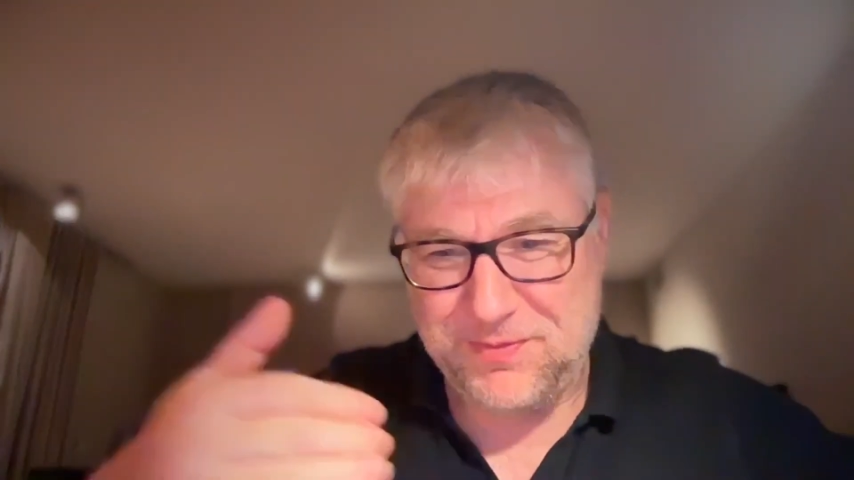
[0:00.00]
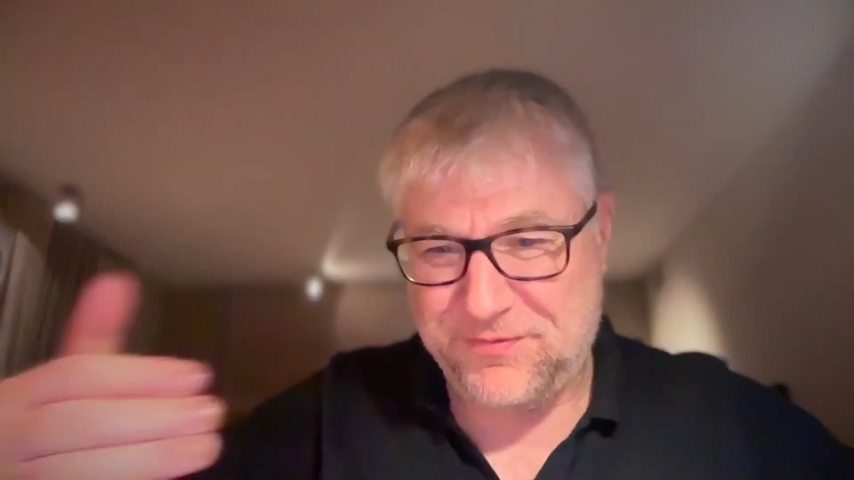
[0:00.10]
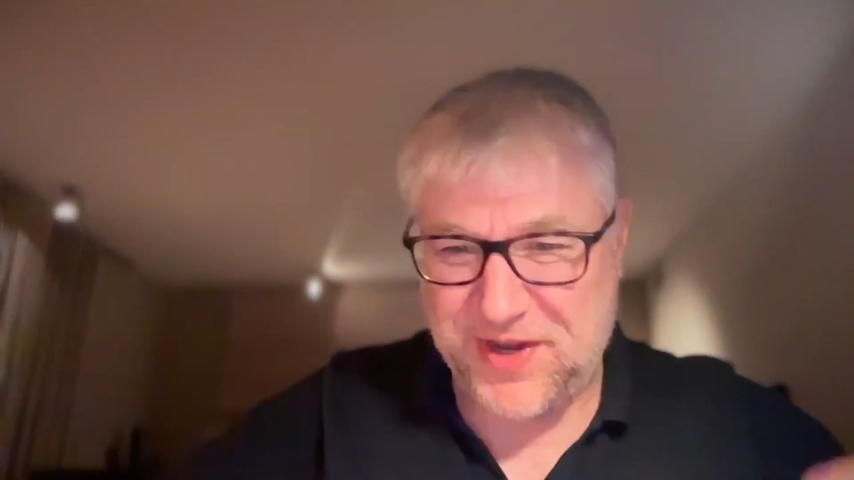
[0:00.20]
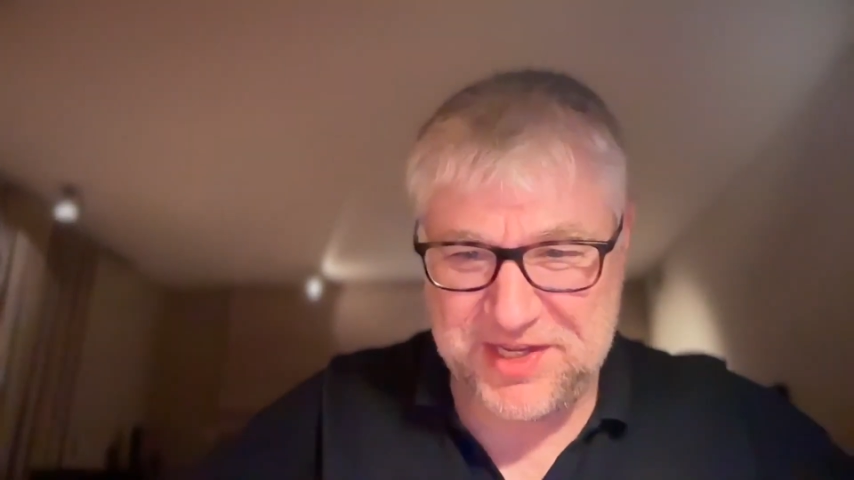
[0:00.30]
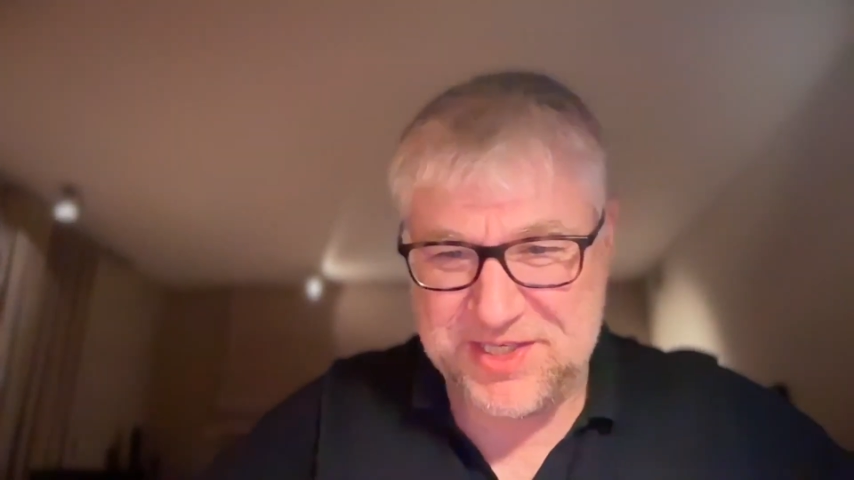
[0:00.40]

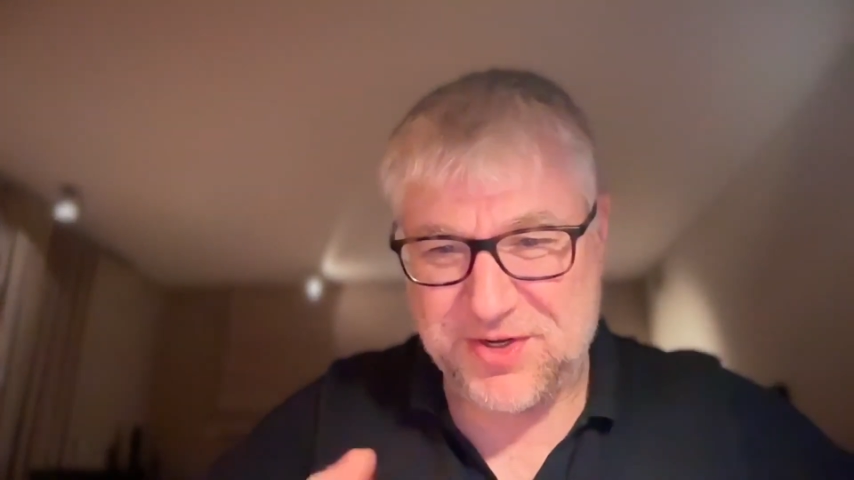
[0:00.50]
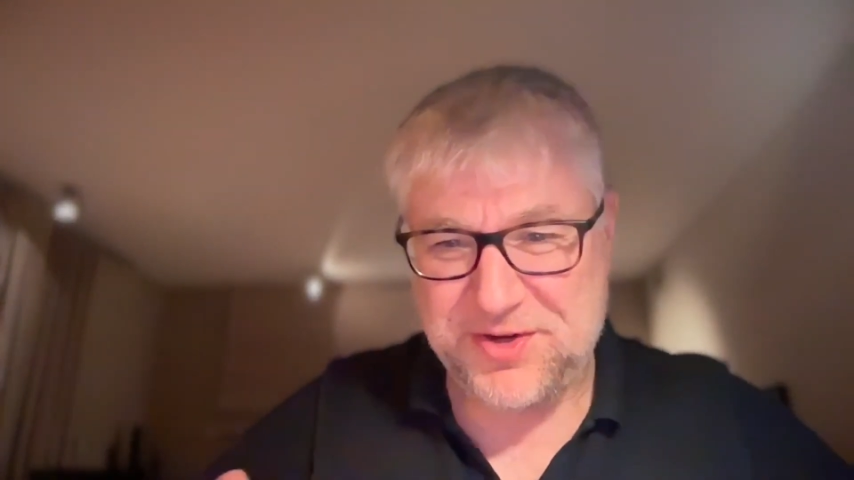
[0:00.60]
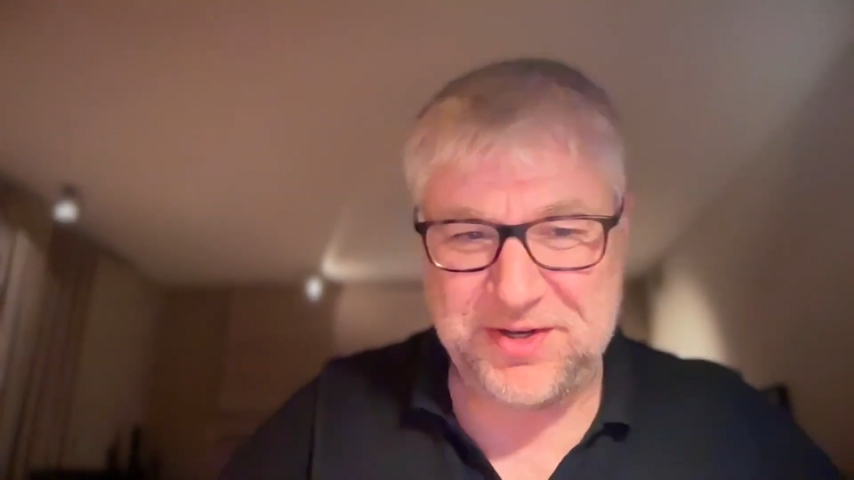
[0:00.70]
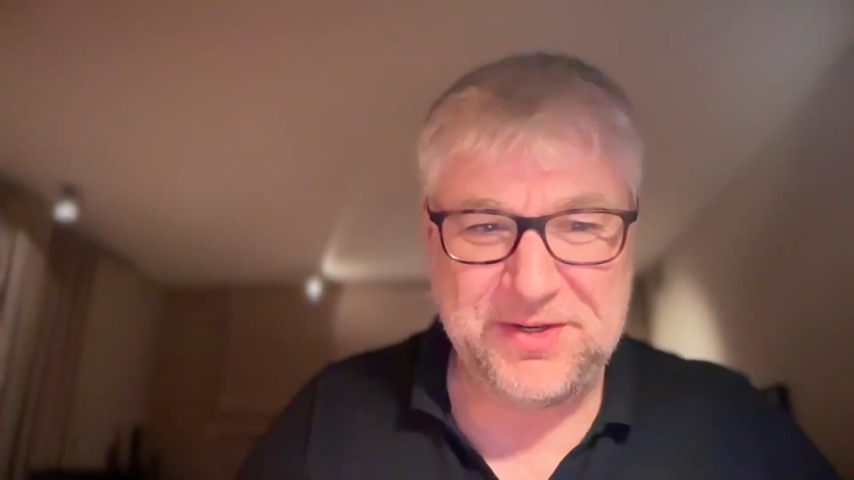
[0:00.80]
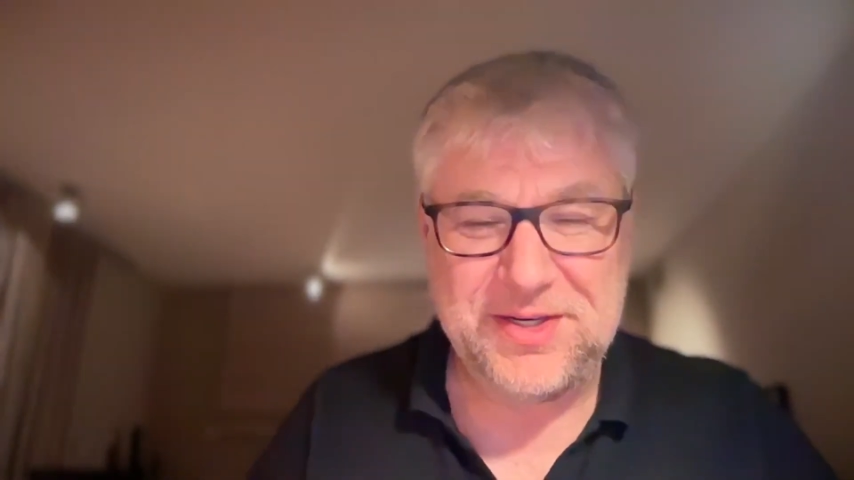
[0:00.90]
fast
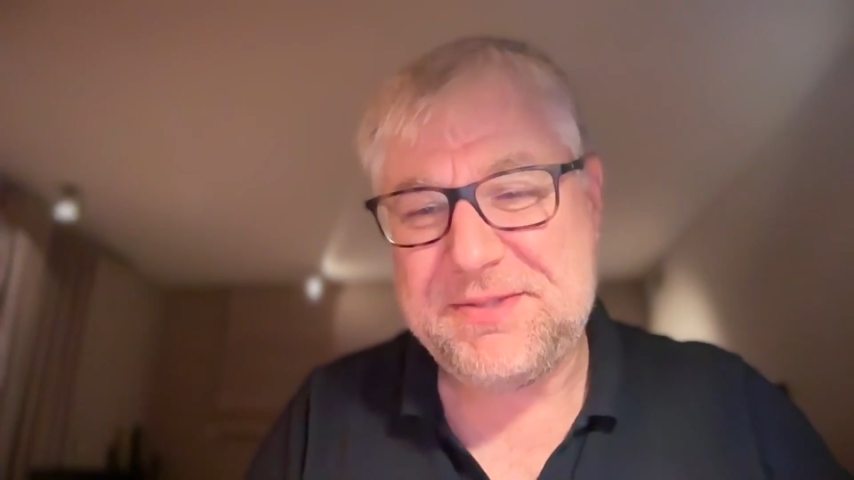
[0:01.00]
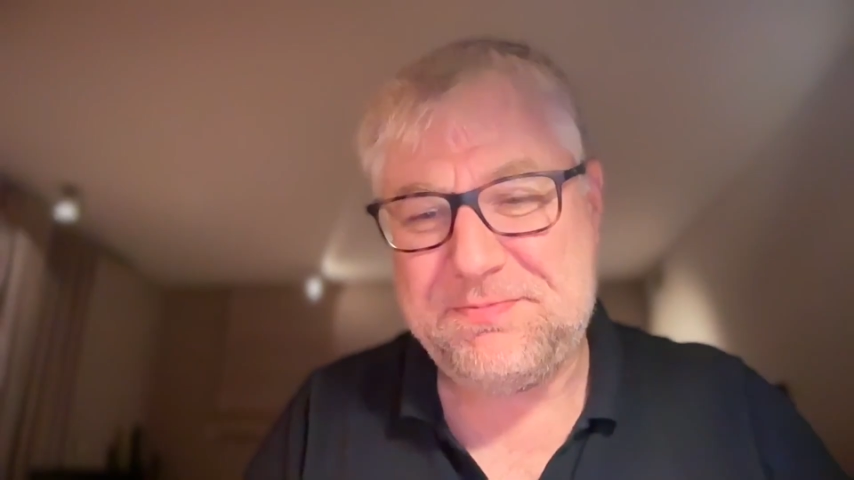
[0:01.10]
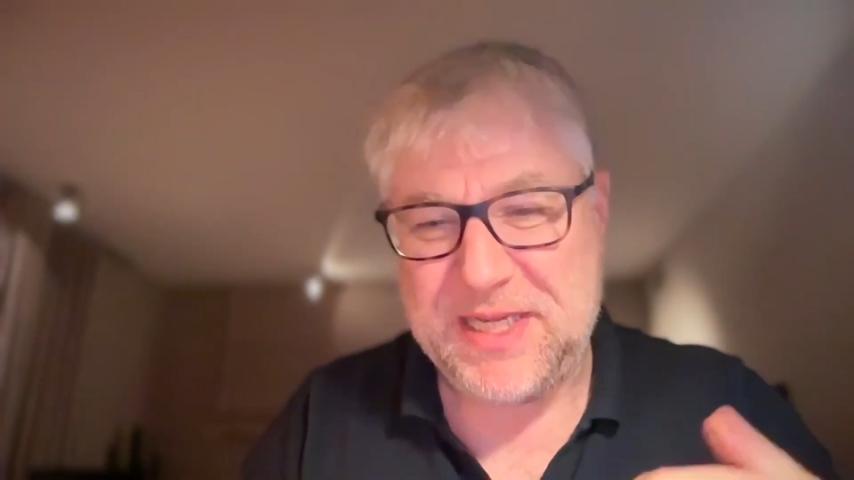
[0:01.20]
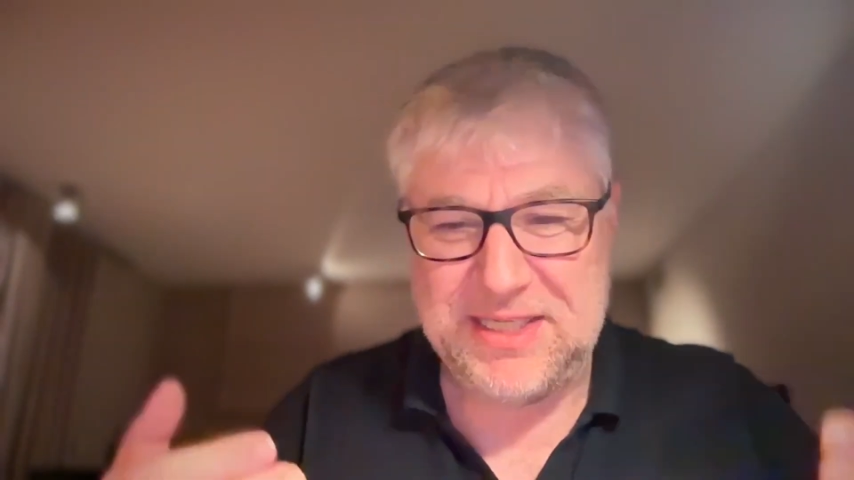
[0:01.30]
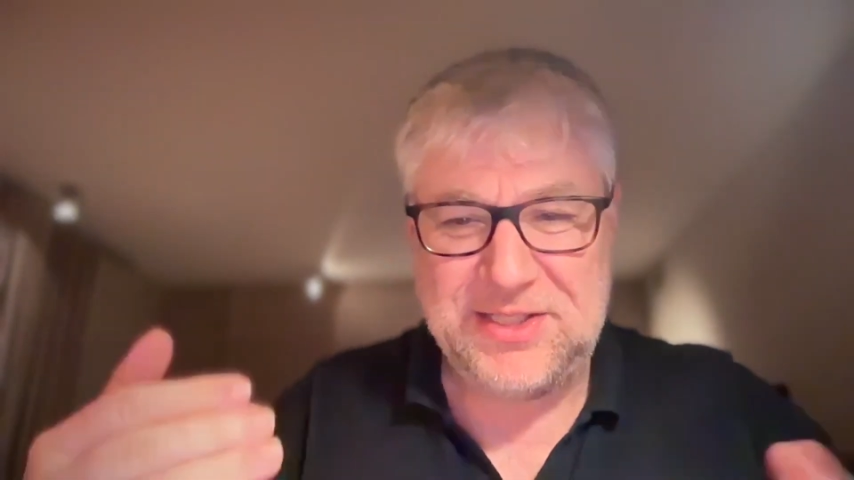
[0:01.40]
on
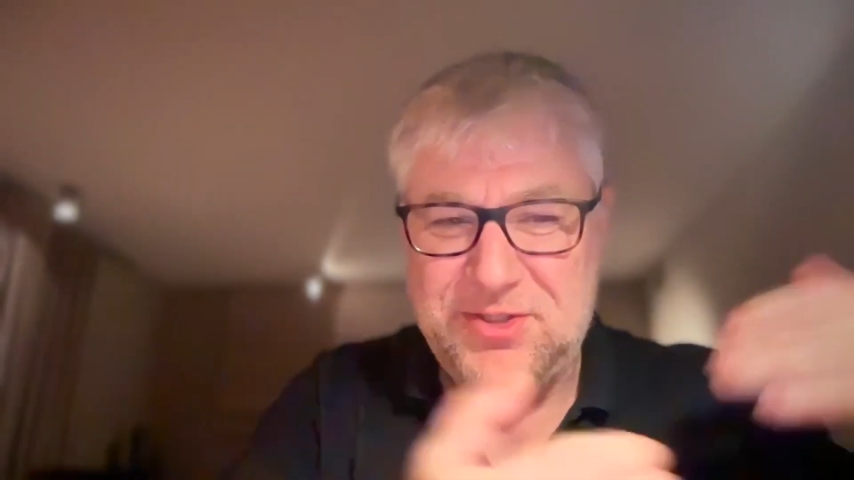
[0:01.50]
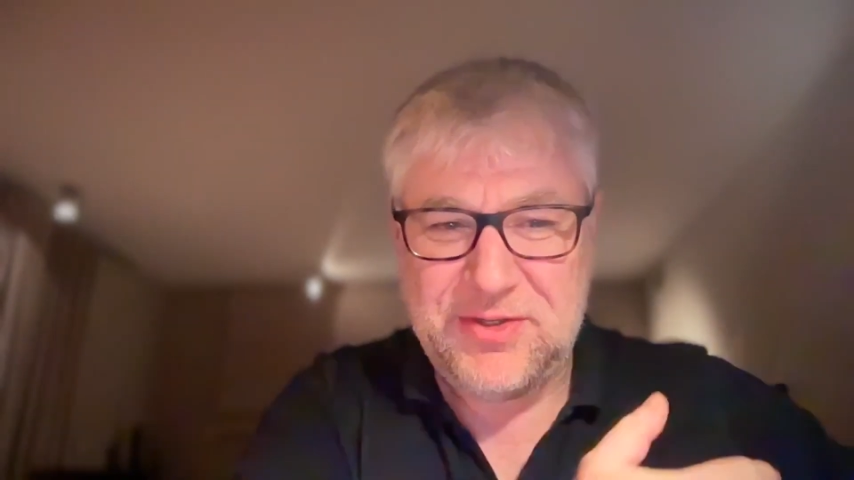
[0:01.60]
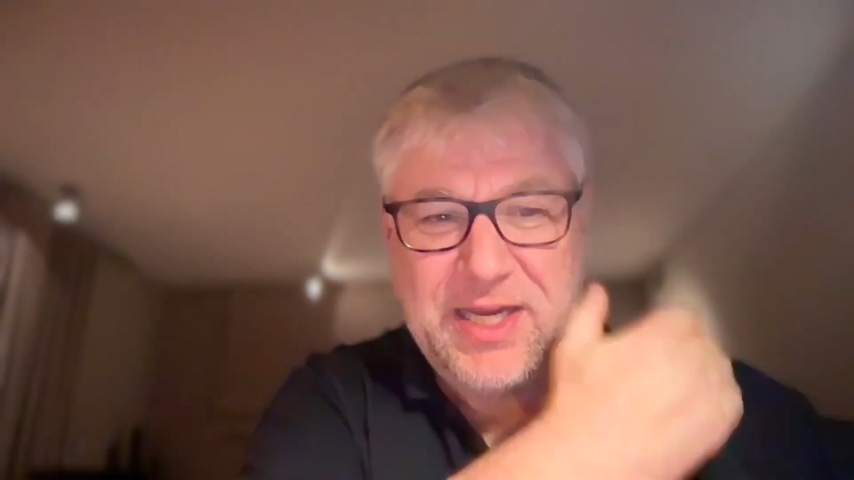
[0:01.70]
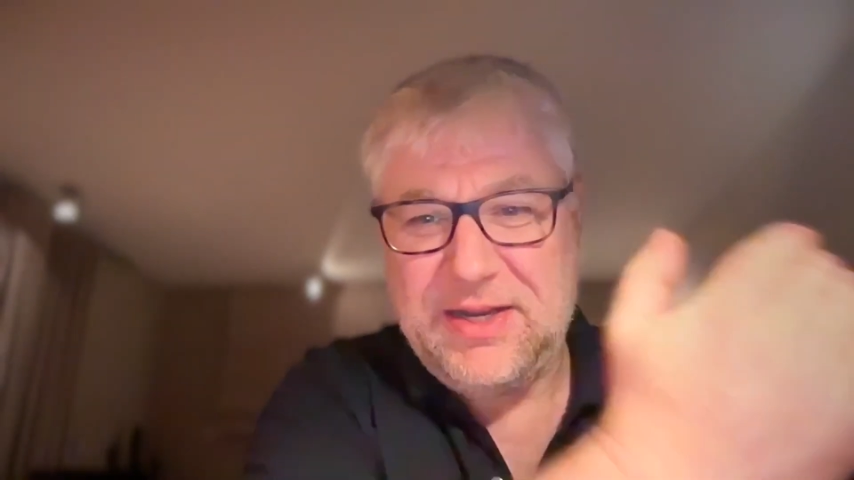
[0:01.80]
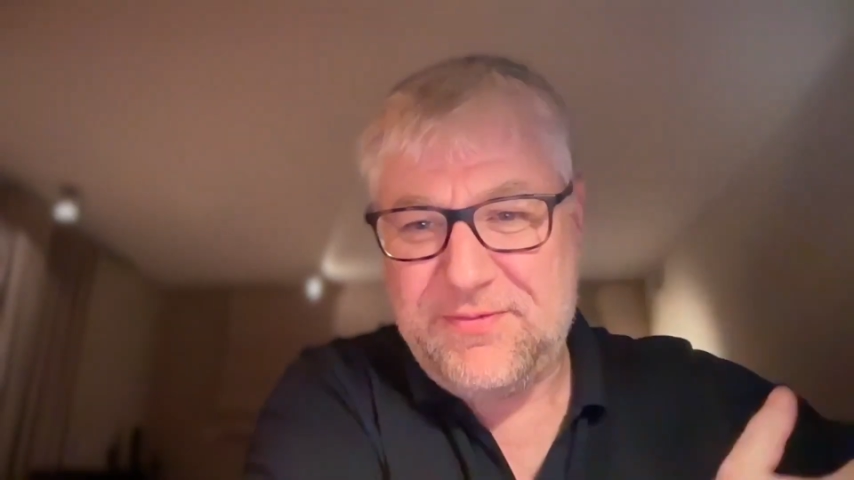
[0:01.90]
speed
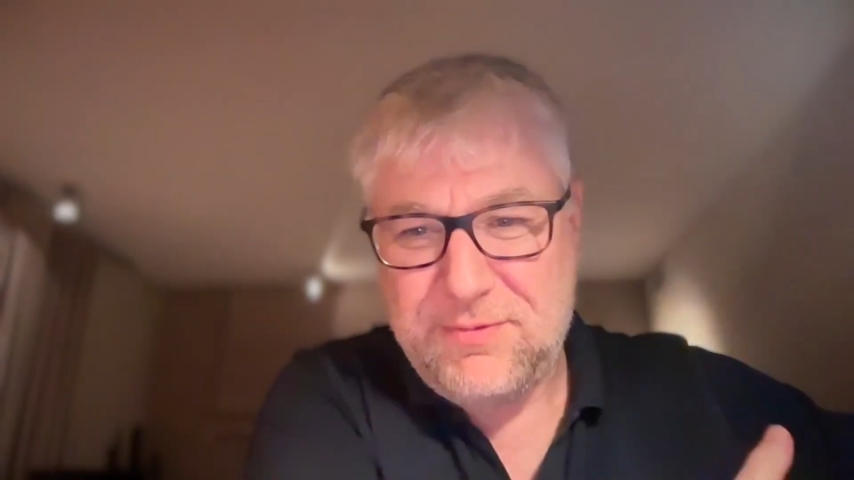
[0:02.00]
to kind of